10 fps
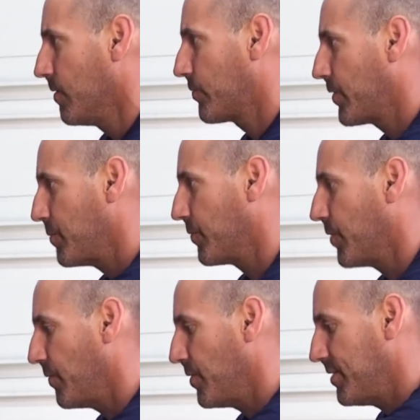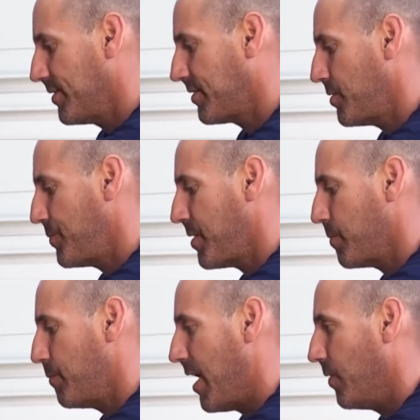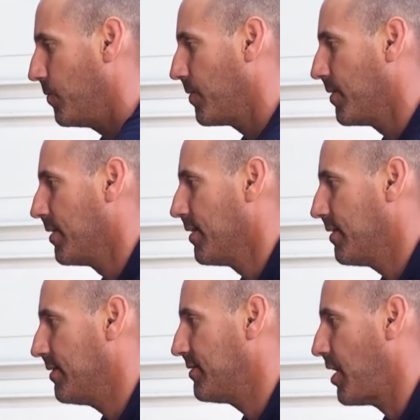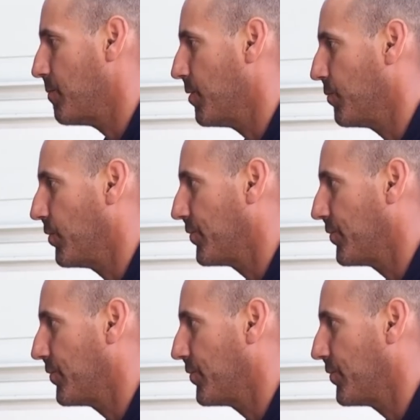frame of reference that's going to be about the same on both